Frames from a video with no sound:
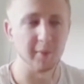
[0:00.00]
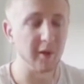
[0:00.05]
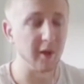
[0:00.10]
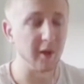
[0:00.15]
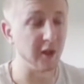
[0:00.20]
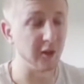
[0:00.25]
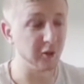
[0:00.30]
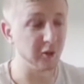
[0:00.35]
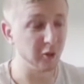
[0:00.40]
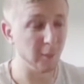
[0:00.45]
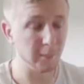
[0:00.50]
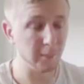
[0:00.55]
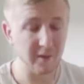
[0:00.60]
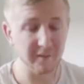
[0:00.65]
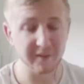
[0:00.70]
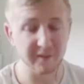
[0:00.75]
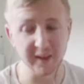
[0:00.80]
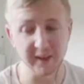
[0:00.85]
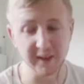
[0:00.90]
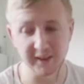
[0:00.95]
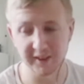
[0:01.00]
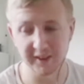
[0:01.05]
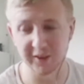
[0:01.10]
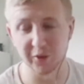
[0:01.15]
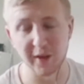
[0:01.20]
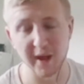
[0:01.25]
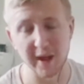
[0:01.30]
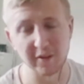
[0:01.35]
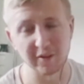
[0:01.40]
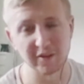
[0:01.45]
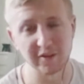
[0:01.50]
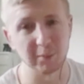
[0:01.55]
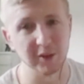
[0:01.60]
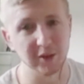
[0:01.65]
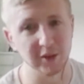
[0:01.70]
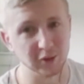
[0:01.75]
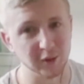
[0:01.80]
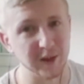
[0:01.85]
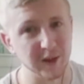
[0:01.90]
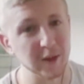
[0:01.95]
And a couple of things stood out to me
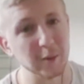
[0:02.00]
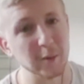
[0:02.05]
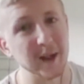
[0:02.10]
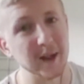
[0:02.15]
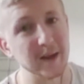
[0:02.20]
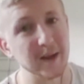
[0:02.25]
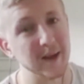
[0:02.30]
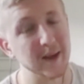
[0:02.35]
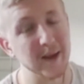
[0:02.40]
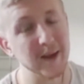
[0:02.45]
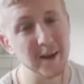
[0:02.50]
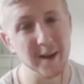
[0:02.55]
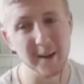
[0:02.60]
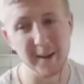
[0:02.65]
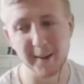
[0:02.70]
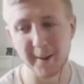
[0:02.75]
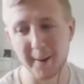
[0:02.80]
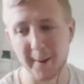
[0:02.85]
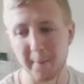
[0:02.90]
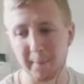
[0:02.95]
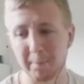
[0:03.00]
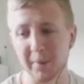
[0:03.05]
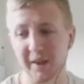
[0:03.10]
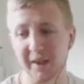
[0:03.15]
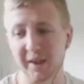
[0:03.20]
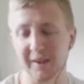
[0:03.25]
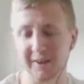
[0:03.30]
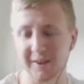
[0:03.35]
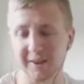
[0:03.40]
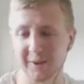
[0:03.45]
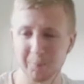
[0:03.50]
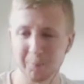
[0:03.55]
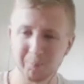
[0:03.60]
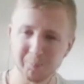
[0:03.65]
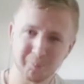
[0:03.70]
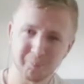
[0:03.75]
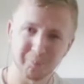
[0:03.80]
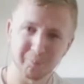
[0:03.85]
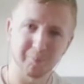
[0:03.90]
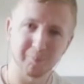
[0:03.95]
straight away there, because
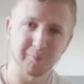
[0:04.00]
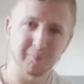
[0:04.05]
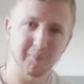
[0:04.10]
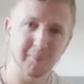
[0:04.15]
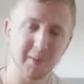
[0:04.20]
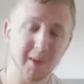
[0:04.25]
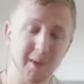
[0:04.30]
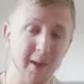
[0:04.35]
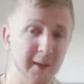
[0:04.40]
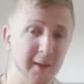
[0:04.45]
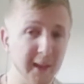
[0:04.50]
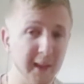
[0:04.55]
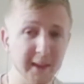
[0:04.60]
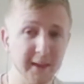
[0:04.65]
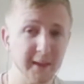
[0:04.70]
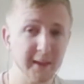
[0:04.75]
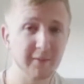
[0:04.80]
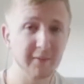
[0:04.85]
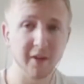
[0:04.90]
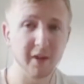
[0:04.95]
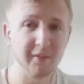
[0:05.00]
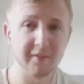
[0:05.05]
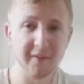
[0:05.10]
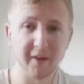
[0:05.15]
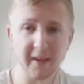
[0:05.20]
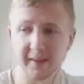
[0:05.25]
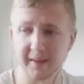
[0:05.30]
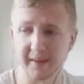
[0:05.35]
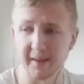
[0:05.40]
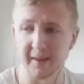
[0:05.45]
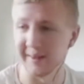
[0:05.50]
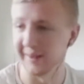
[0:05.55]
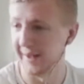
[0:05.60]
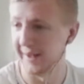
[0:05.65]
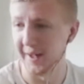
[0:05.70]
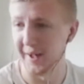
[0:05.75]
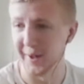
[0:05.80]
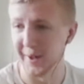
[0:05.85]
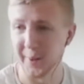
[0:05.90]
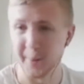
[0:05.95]
these are the very things that
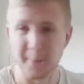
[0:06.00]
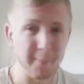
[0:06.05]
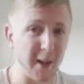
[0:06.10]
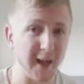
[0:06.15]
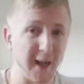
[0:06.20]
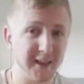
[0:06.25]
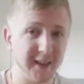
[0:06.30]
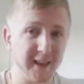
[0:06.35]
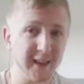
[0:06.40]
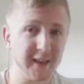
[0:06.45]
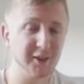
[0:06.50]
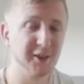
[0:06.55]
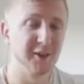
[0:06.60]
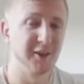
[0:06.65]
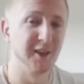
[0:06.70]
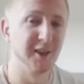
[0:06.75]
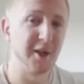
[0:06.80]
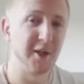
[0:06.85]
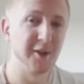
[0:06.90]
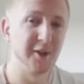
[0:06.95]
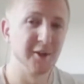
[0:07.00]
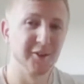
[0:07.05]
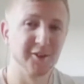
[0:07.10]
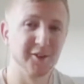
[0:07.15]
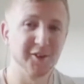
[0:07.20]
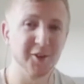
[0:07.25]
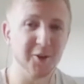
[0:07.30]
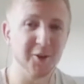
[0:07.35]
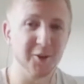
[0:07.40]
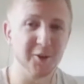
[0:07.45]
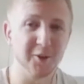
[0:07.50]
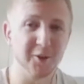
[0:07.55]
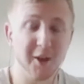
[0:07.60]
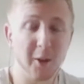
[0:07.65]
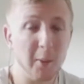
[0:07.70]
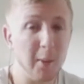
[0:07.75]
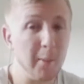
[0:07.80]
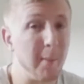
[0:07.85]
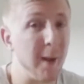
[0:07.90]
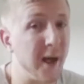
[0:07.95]
I teach to you
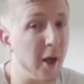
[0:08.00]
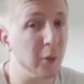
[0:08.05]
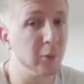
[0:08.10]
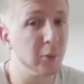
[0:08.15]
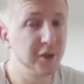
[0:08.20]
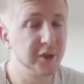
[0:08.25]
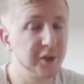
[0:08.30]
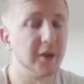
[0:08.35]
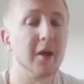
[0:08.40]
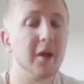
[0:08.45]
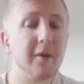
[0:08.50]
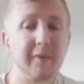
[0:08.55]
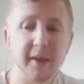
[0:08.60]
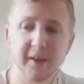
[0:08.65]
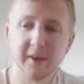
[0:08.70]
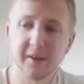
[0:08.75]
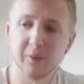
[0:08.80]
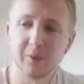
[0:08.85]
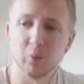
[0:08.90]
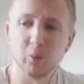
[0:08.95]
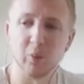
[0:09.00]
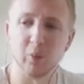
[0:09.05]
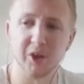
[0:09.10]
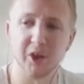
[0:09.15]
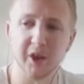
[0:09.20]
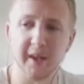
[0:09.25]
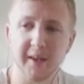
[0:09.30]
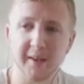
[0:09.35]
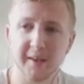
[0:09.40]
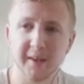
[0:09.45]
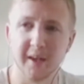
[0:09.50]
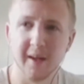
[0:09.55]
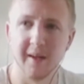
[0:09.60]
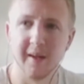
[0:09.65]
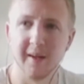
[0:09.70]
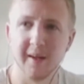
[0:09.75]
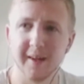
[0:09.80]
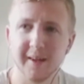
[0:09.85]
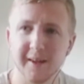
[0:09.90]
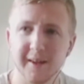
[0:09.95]
know in my own service, which is
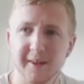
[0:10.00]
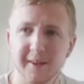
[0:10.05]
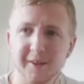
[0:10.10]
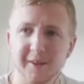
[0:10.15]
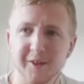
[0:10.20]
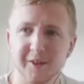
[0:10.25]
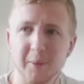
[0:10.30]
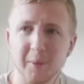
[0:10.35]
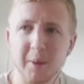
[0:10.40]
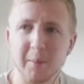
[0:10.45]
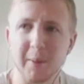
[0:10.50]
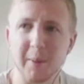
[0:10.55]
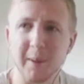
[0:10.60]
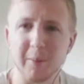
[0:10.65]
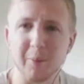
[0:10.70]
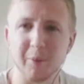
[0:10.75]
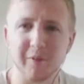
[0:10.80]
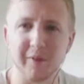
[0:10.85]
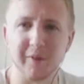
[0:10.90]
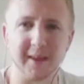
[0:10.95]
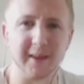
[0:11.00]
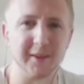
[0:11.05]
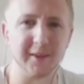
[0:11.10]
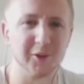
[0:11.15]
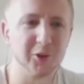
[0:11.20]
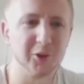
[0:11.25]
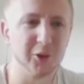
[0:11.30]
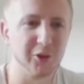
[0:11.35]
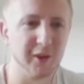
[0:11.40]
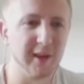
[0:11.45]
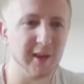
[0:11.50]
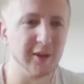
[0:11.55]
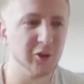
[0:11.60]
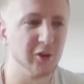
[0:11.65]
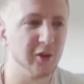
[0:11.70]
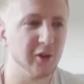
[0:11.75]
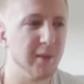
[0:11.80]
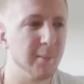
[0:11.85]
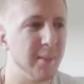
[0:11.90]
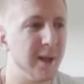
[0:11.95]
so many people think it's just
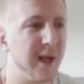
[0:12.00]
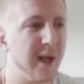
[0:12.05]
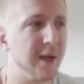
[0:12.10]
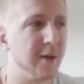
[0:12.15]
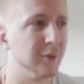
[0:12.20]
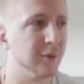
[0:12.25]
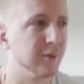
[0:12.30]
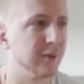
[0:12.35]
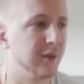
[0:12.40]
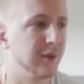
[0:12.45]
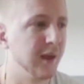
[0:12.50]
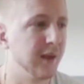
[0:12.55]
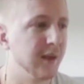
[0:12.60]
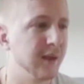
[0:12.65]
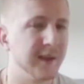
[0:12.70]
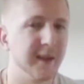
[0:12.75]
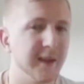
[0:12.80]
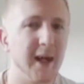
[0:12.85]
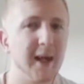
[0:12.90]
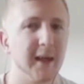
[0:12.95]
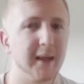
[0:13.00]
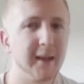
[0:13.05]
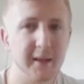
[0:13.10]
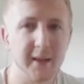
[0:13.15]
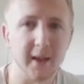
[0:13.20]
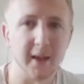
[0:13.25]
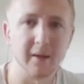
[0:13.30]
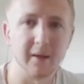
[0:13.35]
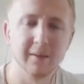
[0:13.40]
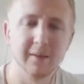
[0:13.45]
literally about dieting.